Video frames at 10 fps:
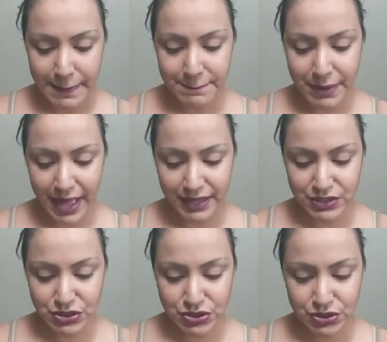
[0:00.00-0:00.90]
Back
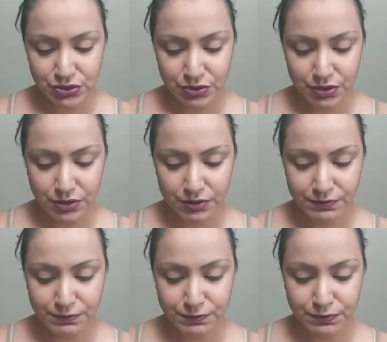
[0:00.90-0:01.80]
to
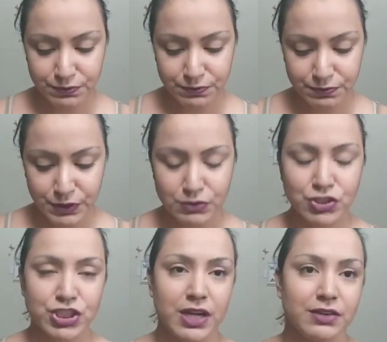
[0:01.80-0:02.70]

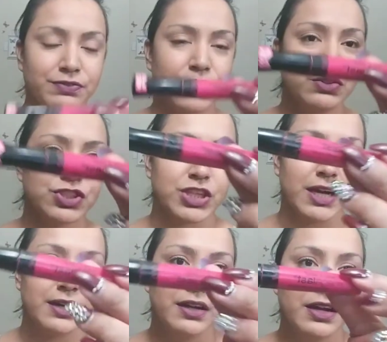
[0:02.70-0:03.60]
Fuchsia.
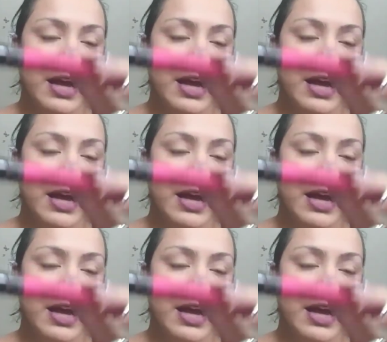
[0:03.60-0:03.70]
Fuchsia.